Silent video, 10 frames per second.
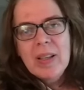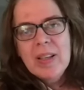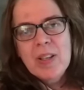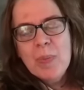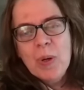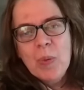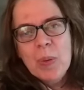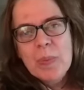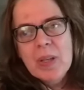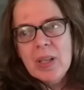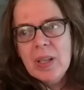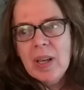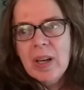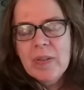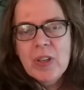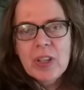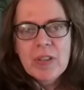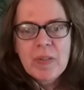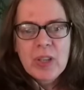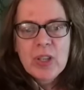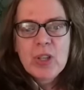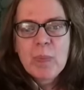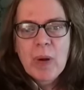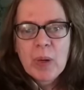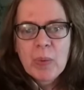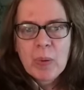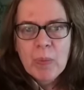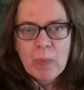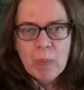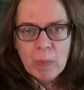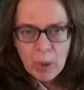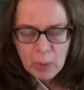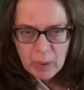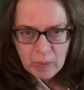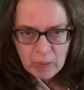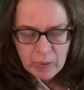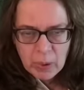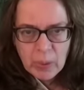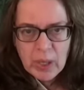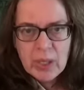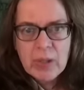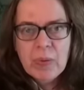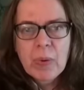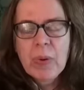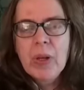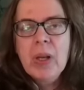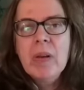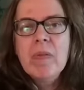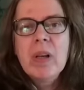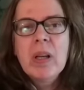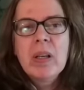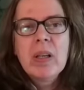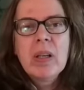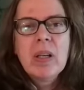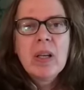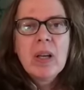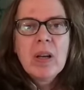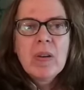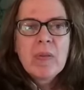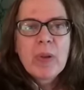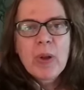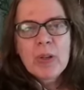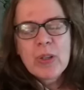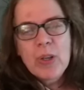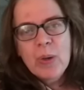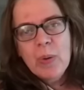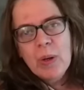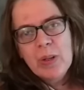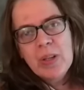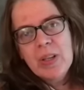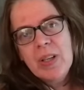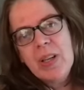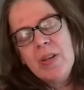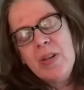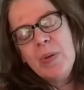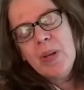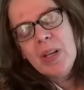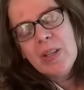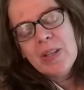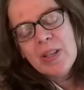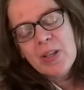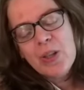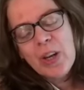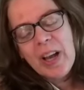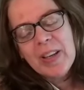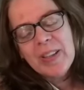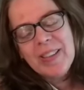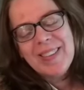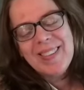it's me, Whimsy, and I've just finished my remote viewings for the evening. For those of you who are just tuning into this channel,